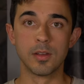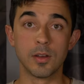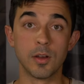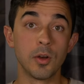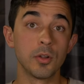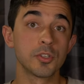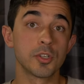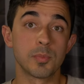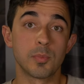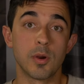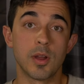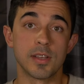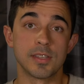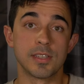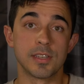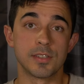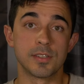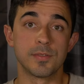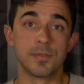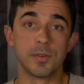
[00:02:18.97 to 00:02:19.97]

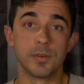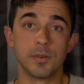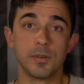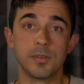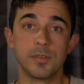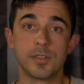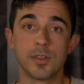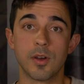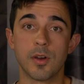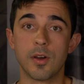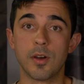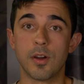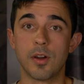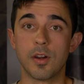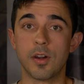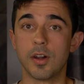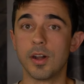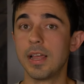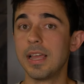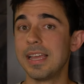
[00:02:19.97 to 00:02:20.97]
Ultra-processed foods
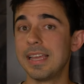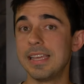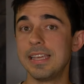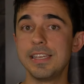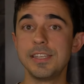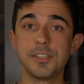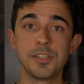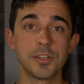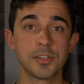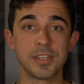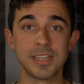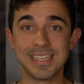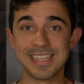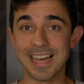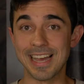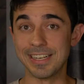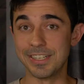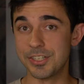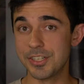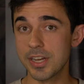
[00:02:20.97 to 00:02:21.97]
are easier to
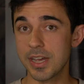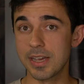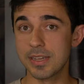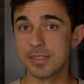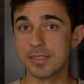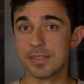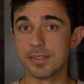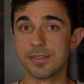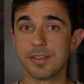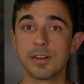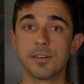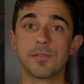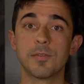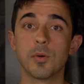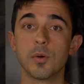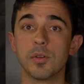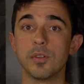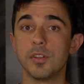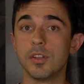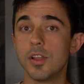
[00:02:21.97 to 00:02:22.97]
digest,
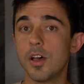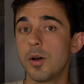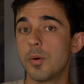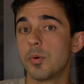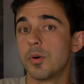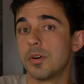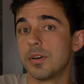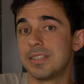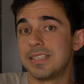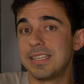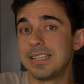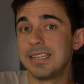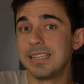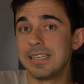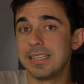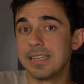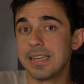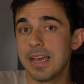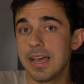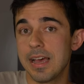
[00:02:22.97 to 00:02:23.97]
therefore lower
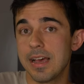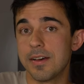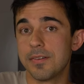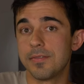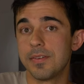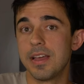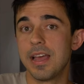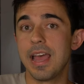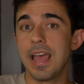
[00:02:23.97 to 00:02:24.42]
TEF,